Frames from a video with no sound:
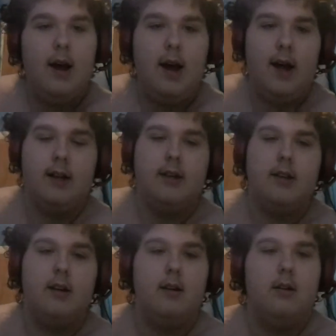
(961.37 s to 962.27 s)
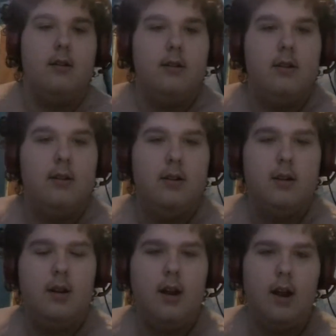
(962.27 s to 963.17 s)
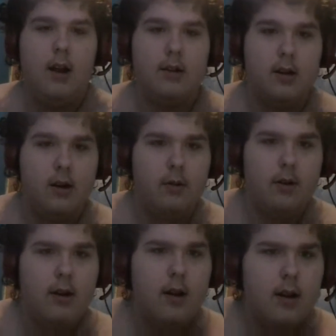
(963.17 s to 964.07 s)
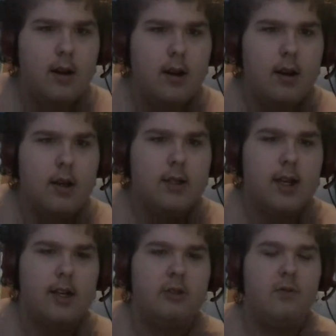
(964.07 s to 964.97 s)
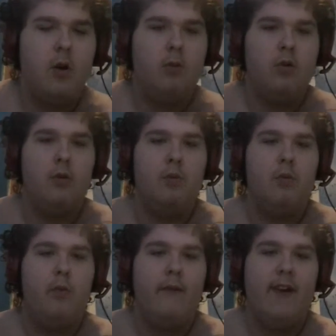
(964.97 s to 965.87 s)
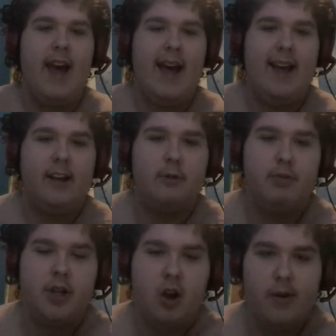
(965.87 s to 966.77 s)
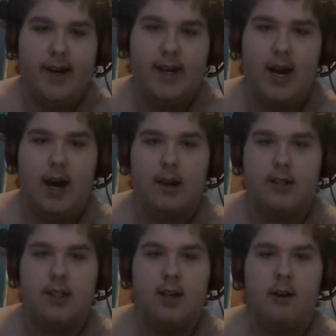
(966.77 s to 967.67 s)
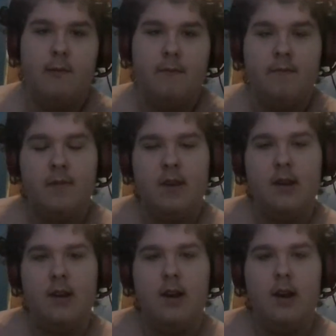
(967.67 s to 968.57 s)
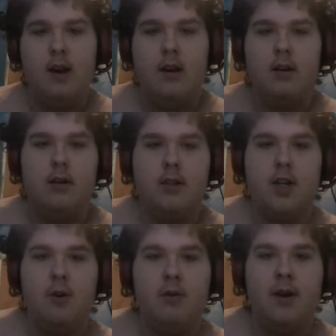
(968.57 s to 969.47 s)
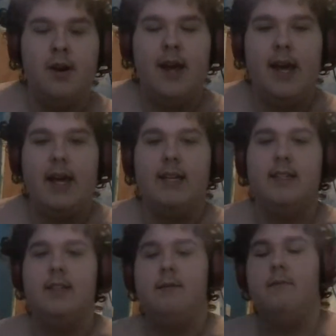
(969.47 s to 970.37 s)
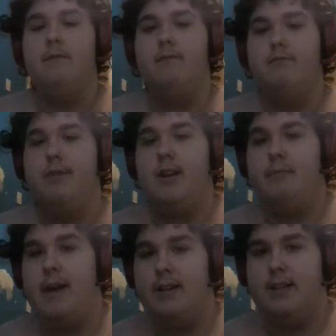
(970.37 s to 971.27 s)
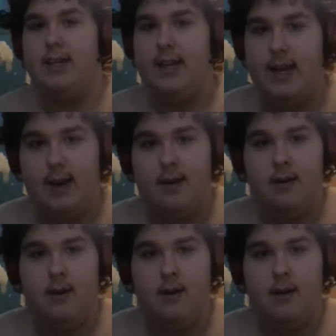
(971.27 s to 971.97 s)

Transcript: And, uh, sorry, what? Sat in his throne room with eight Praetorian guards. Snoke is really menacing here,